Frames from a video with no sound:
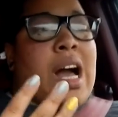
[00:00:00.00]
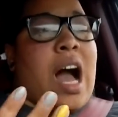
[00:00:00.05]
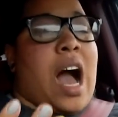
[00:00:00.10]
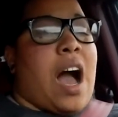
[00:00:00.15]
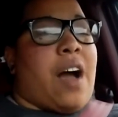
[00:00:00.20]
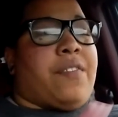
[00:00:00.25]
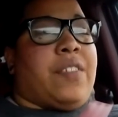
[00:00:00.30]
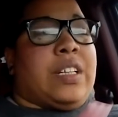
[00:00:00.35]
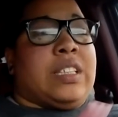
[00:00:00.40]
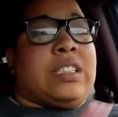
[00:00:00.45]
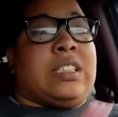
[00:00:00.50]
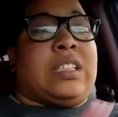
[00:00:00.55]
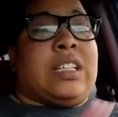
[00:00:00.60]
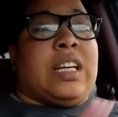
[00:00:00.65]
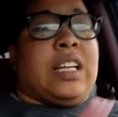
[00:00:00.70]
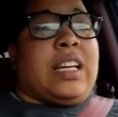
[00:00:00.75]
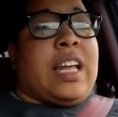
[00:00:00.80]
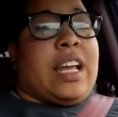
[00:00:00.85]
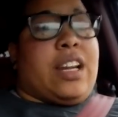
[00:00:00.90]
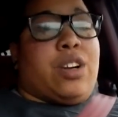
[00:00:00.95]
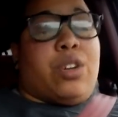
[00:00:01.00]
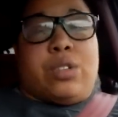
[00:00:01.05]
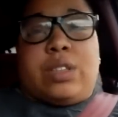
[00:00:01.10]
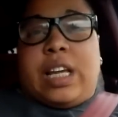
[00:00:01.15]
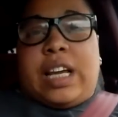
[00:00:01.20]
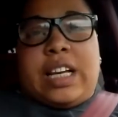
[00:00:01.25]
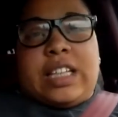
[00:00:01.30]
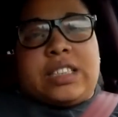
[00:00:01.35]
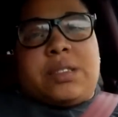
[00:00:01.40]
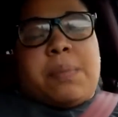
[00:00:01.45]
Obviously, they don't
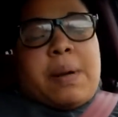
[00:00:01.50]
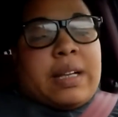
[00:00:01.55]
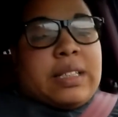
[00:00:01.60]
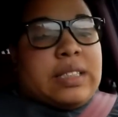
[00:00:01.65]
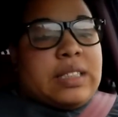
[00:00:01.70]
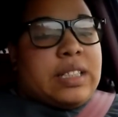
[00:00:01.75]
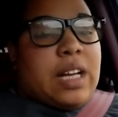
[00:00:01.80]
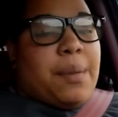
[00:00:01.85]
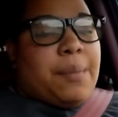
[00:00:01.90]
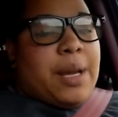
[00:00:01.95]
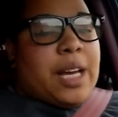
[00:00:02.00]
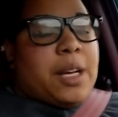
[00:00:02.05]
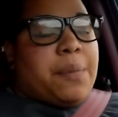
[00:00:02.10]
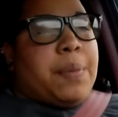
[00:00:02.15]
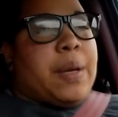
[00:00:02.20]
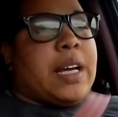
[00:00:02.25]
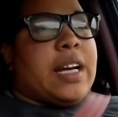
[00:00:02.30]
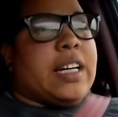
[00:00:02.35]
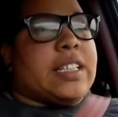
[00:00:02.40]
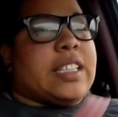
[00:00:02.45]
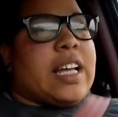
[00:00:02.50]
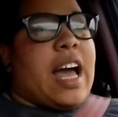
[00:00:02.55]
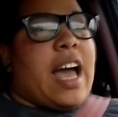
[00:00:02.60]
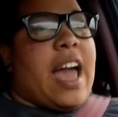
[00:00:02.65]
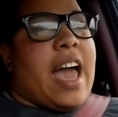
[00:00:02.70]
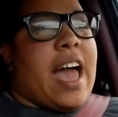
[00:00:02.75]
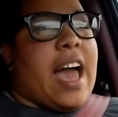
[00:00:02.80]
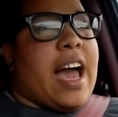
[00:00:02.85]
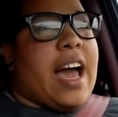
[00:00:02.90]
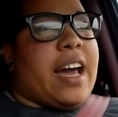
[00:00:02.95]
think it's my stomach because I
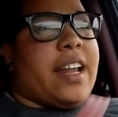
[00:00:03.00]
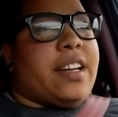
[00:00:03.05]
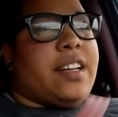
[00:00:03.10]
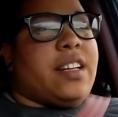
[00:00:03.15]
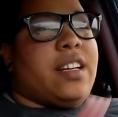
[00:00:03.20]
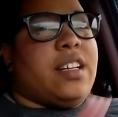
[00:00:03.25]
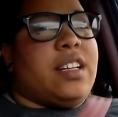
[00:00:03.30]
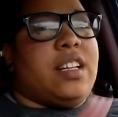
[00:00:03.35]
had